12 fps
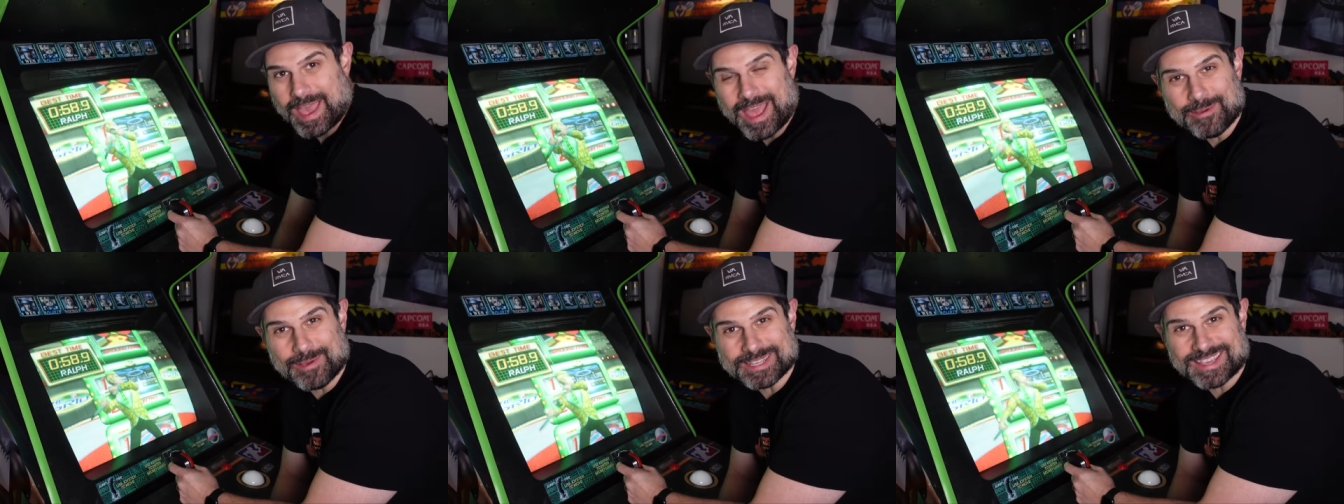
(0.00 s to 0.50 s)

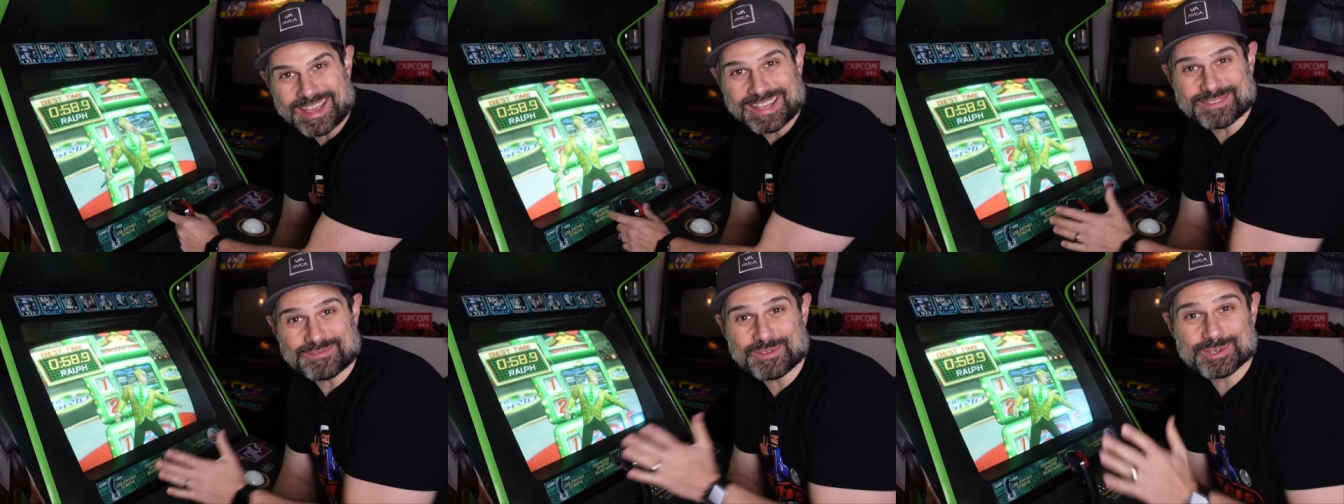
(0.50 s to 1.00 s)
Anyways,
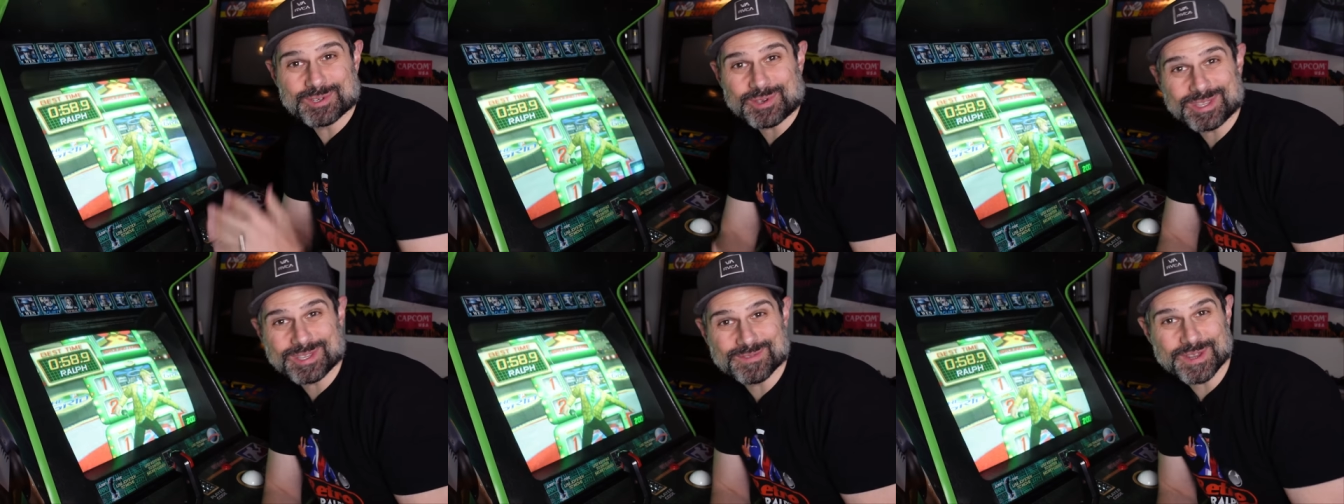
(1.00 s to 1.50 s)
guys, if you
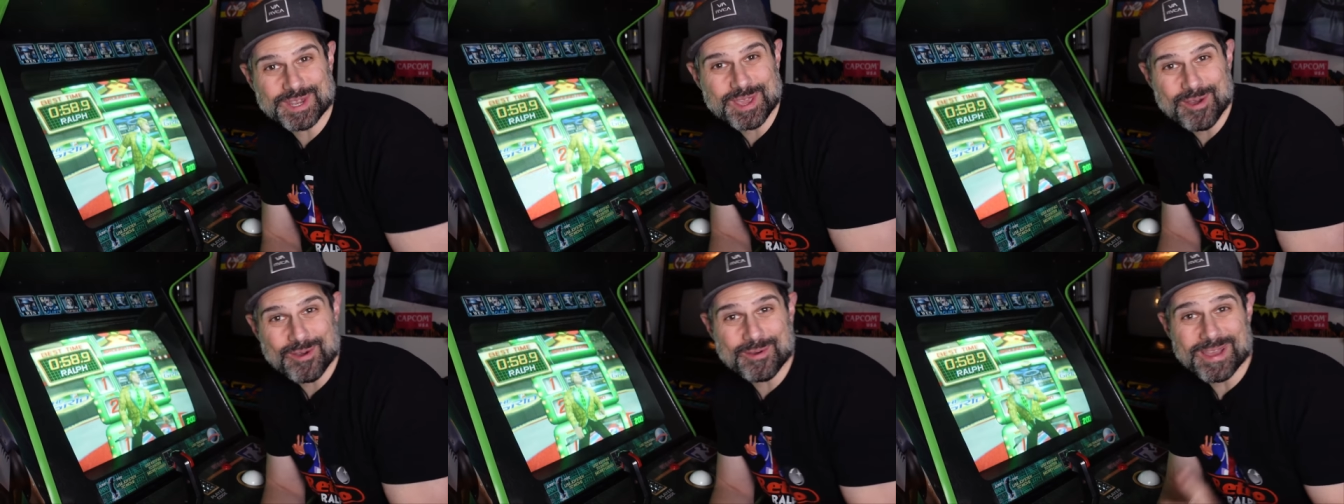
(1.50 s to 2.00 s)
enjoyed this
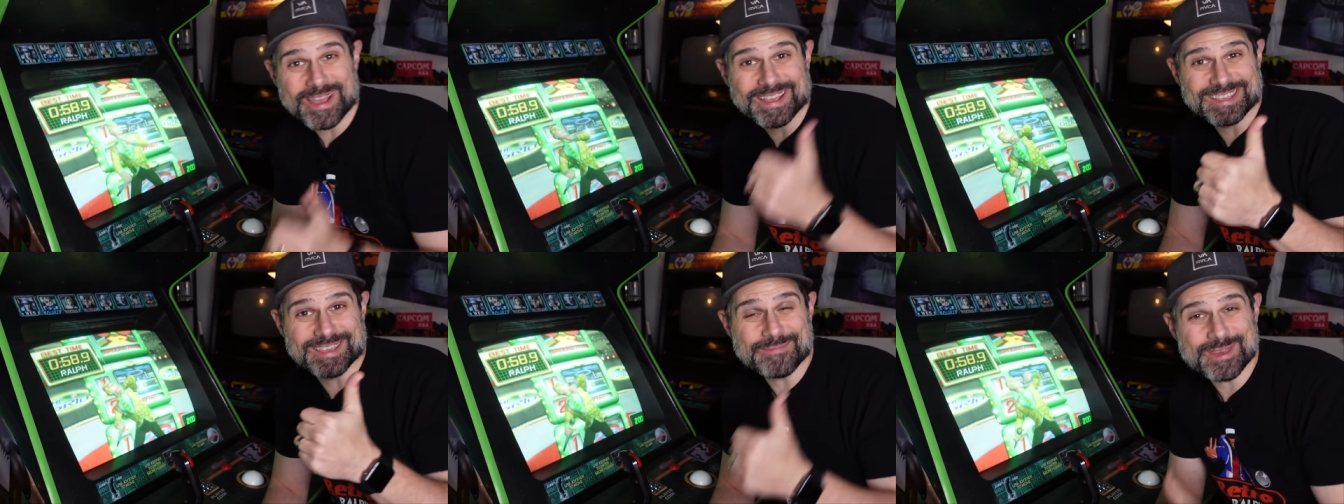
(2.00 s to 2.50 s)
video,
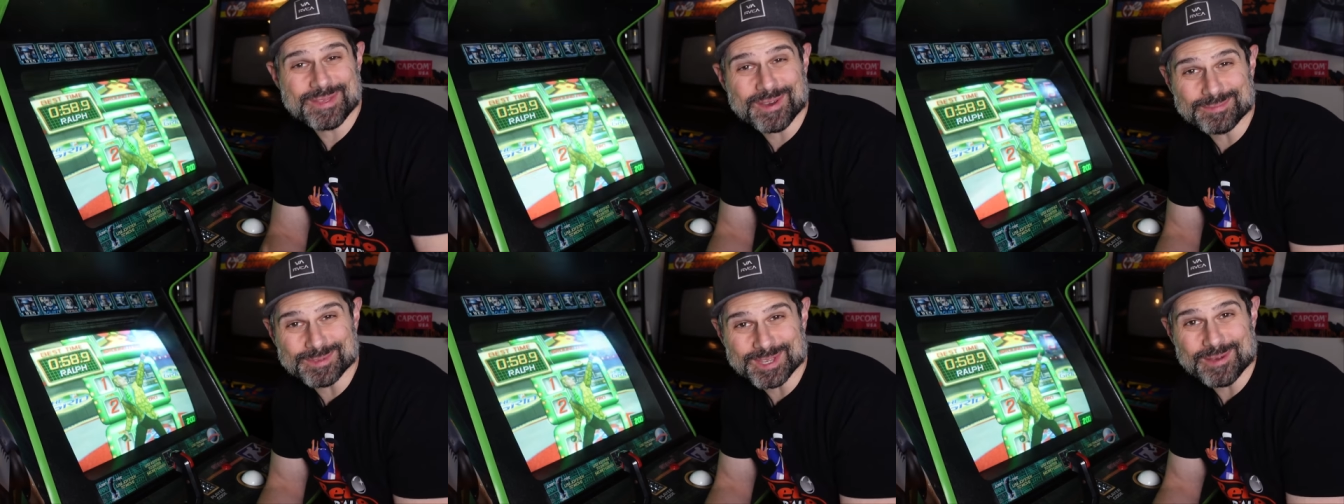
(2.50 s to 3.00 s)
give me a
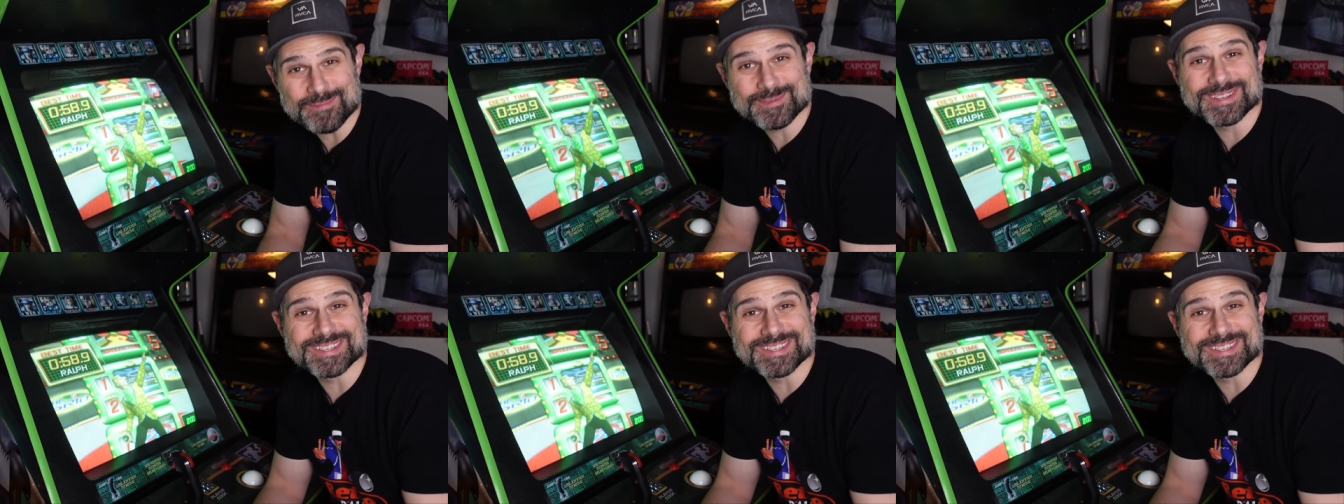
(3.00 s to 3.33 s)
thumbs up.